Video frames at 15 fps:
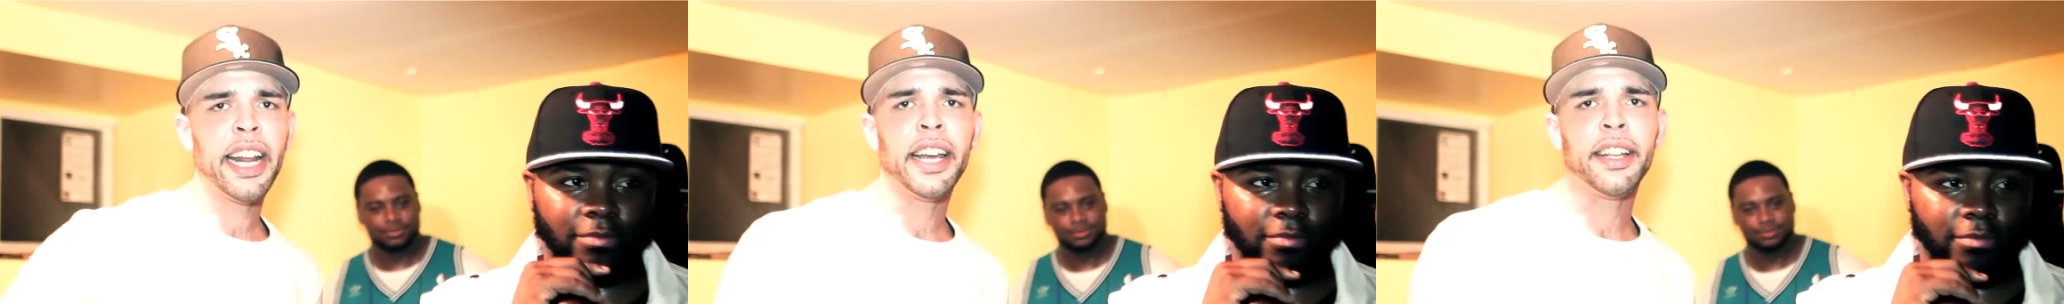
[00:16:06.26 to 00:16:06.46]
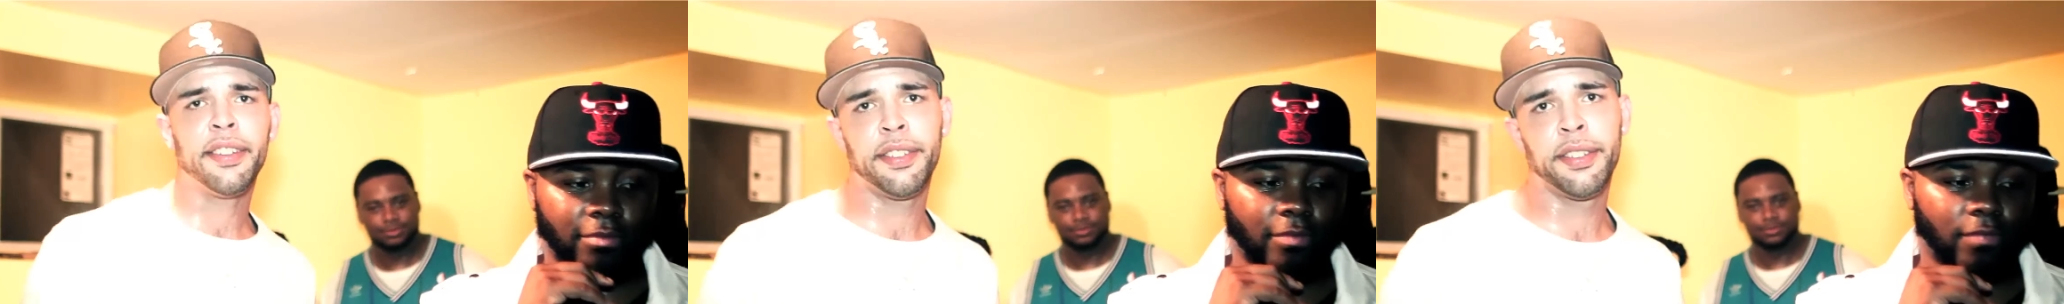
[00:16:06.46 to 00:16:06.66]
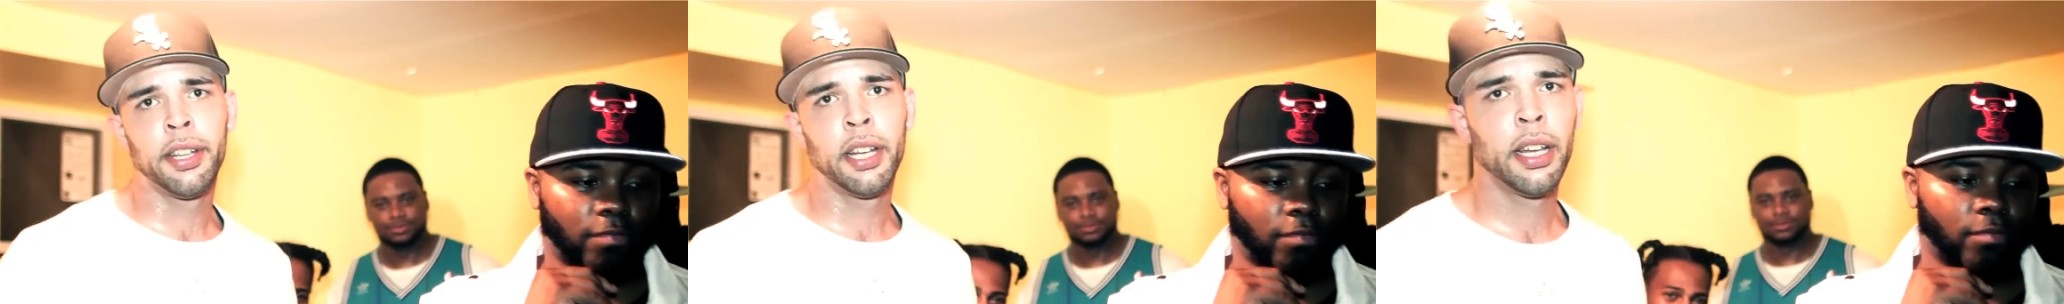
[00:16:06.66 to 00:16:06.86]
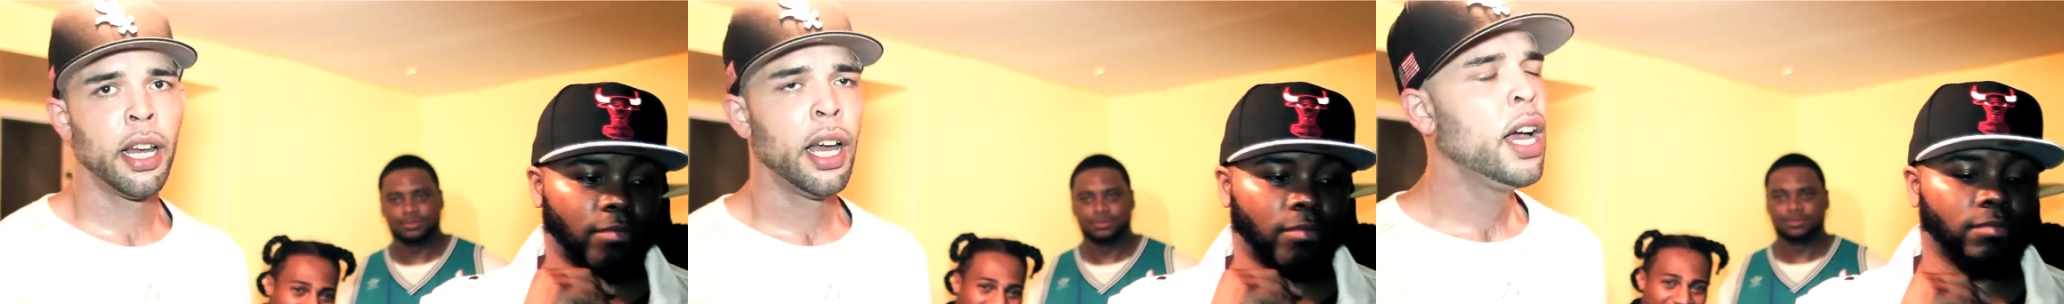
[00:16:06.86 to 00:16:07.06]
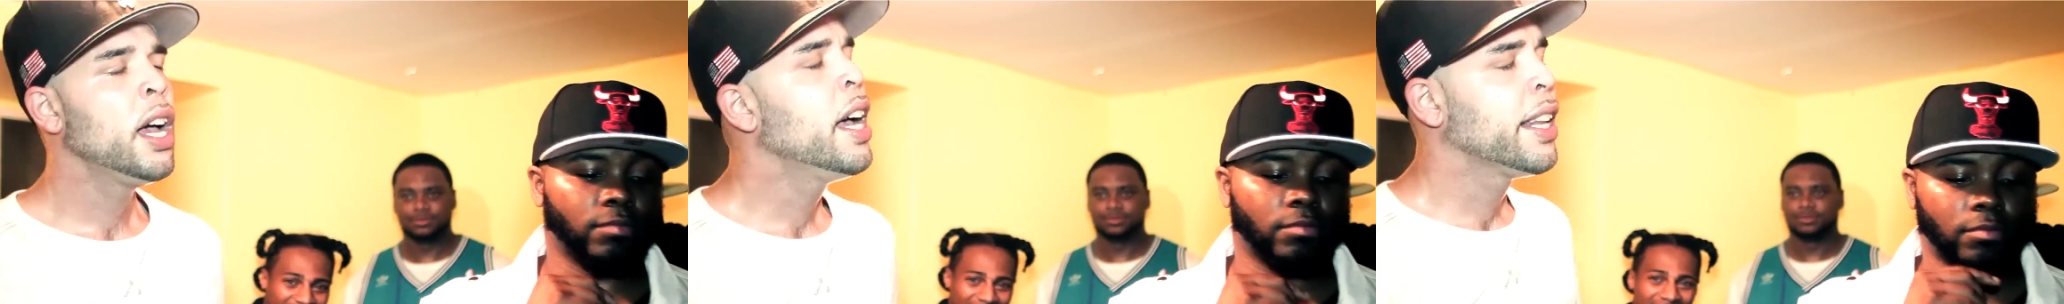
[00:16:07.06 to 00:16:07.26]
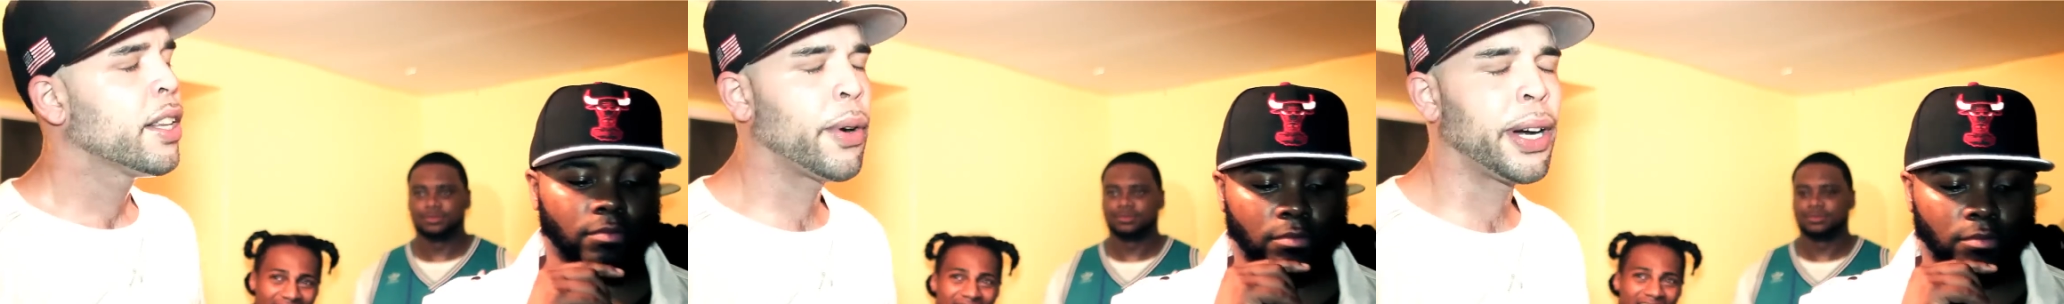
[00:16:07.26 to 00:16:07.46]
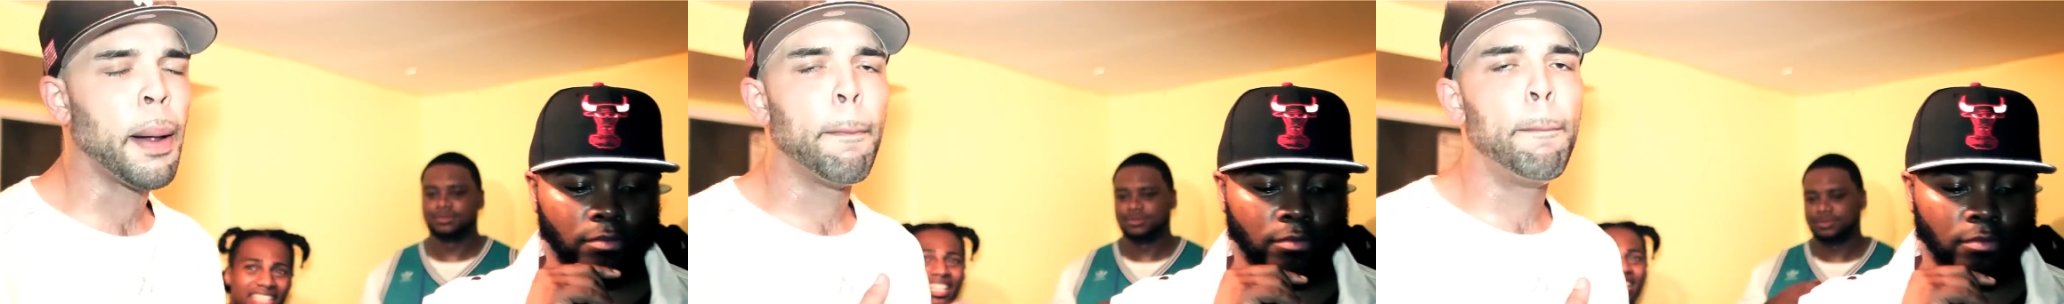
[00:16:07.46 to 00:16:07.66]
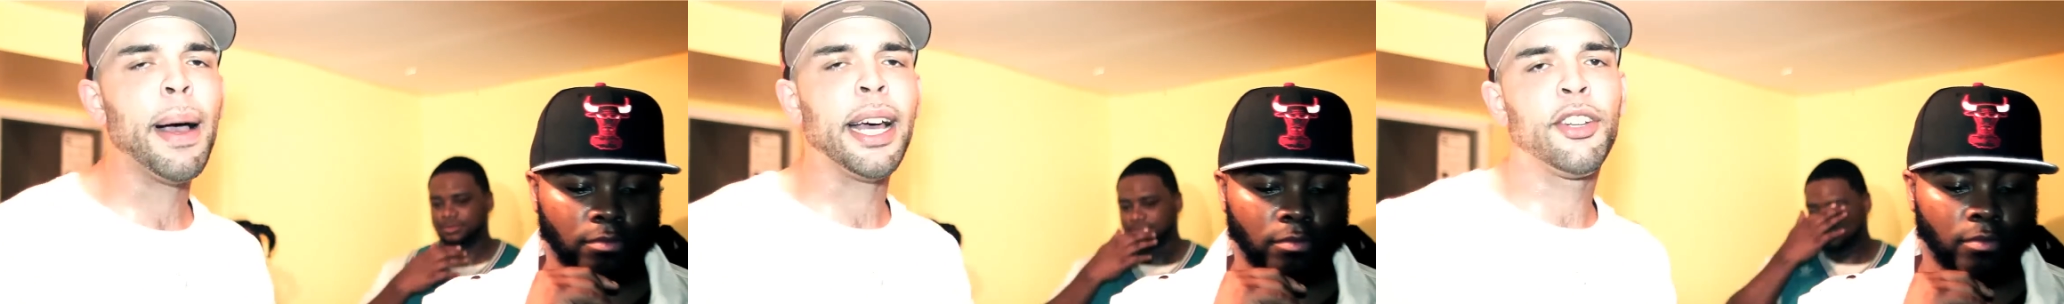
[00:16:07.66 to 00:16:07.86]
Speaker 1: this. There ain't
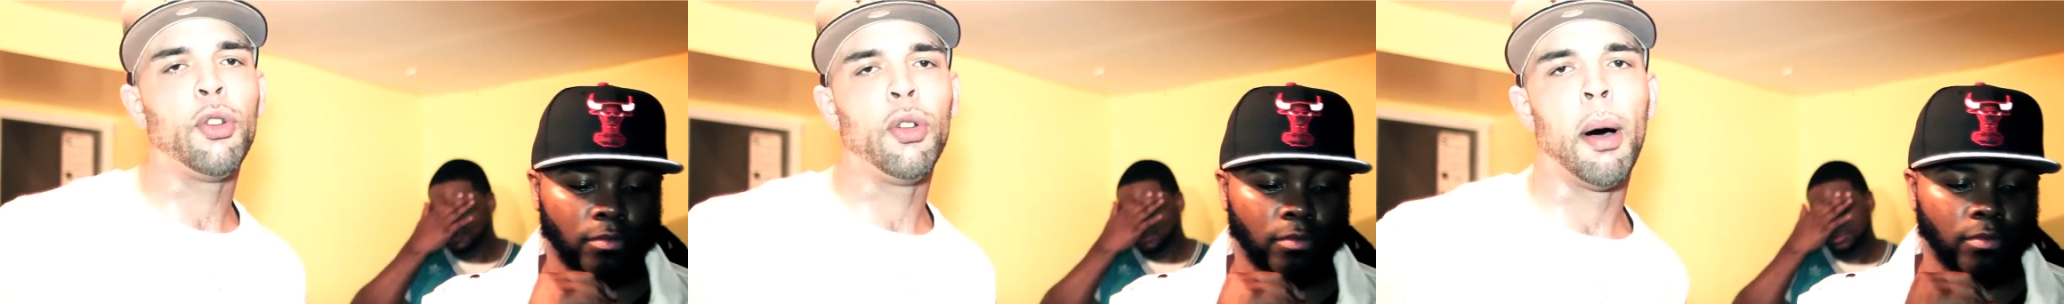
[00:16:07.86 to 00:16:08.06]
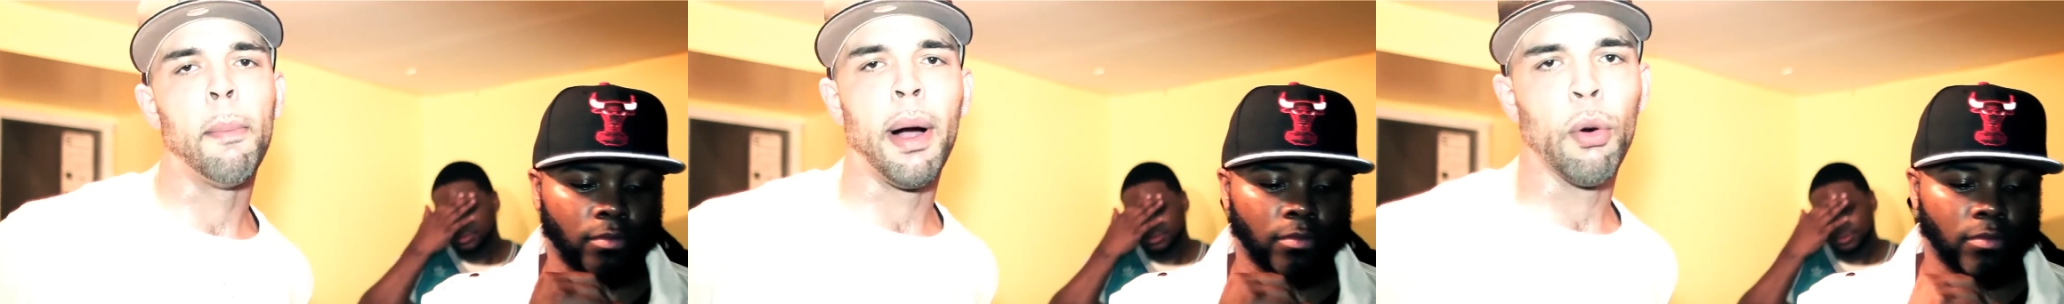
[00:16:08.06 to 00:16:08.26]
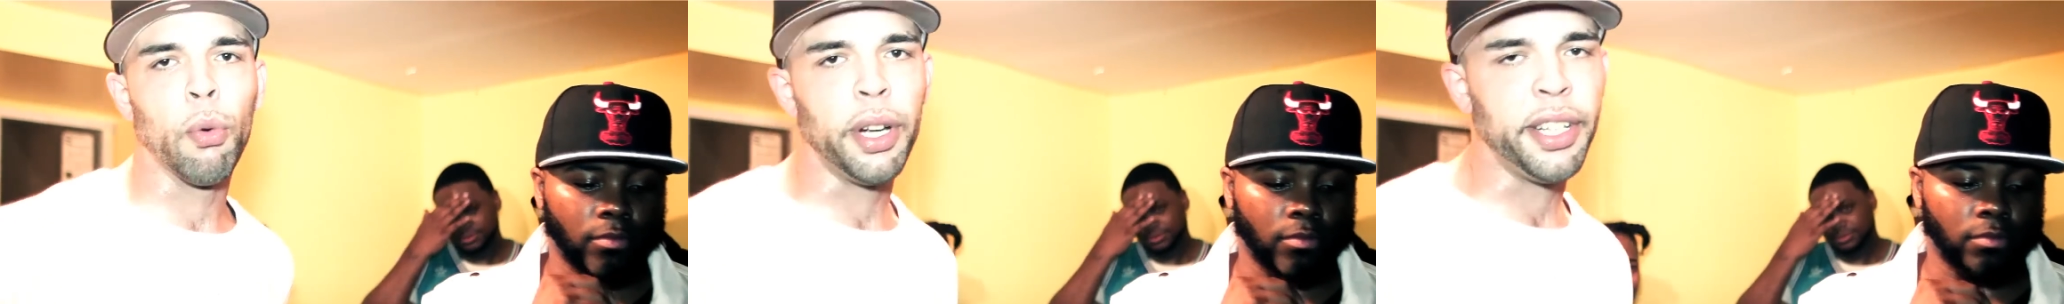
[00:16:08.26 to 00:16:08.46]
a bezel on my